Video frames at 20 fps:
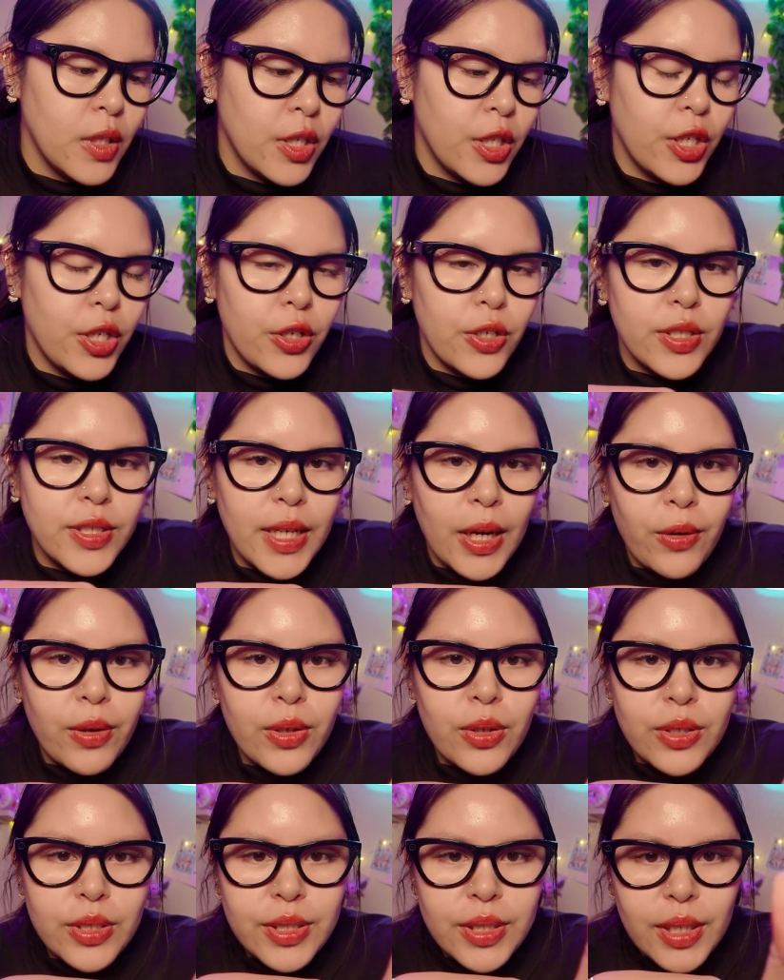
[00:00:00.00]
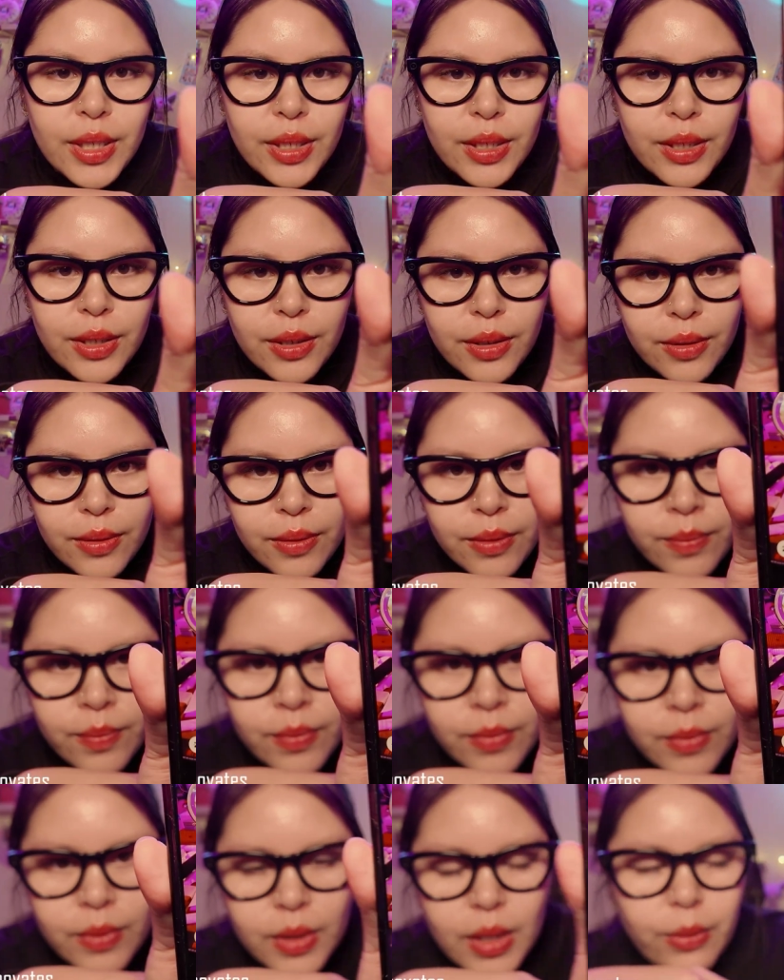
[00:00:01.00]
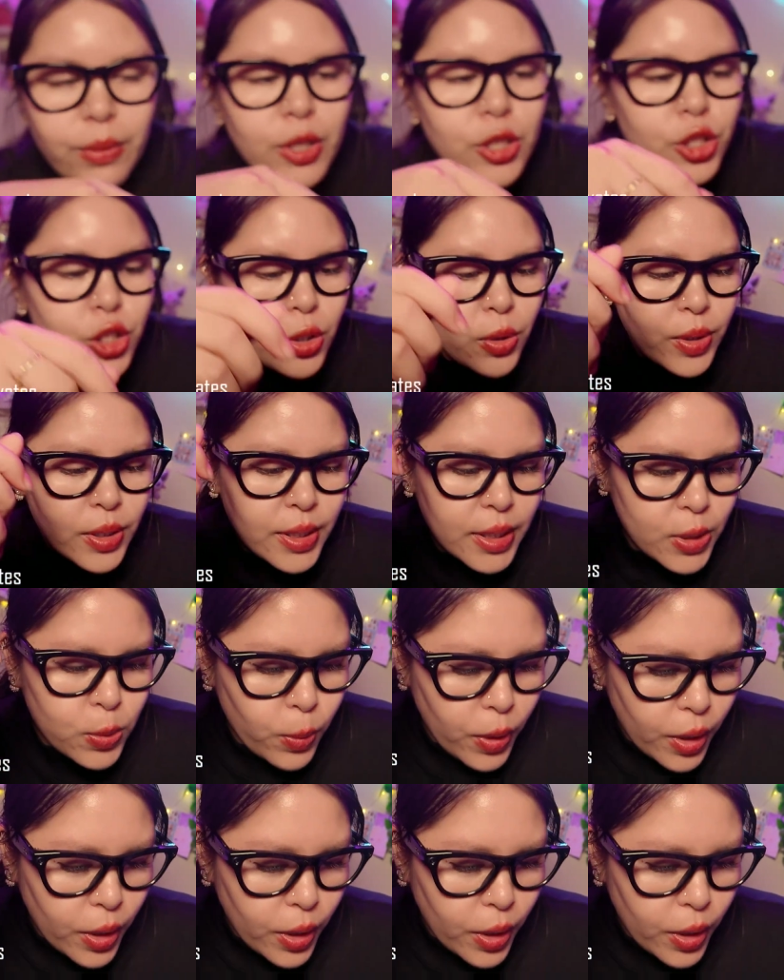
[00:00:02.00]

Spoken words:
Here's how it looks like. I want to show this as